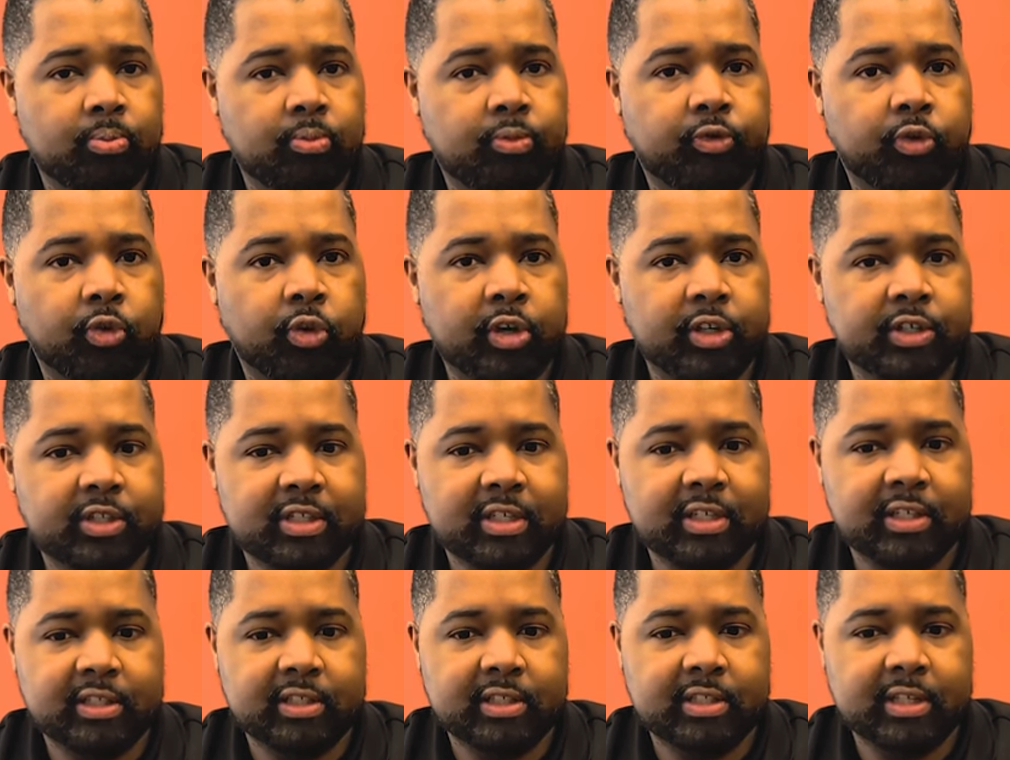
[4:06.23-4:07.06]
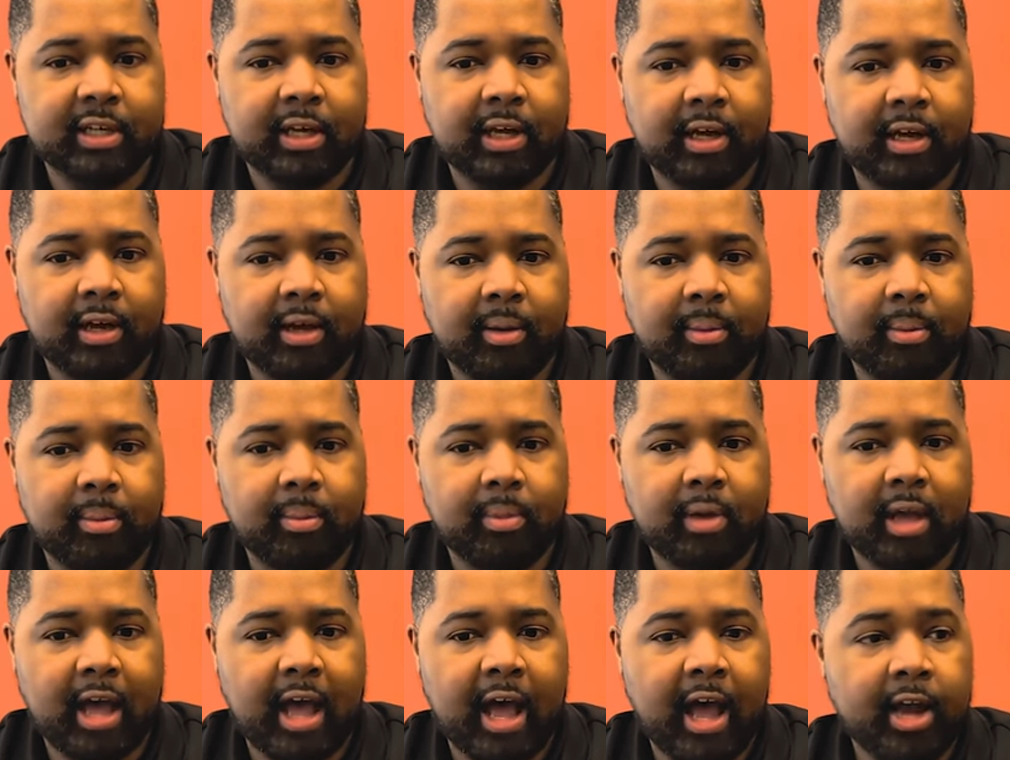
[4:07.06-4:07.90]
for instance, um,
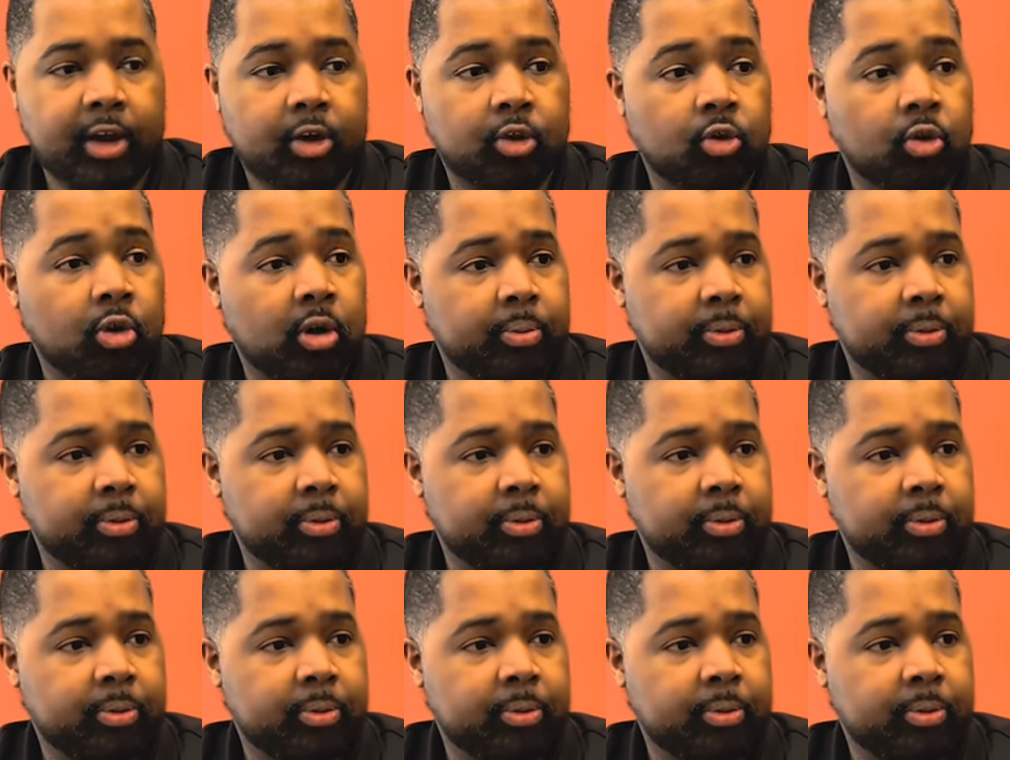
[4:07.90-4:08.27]
I grew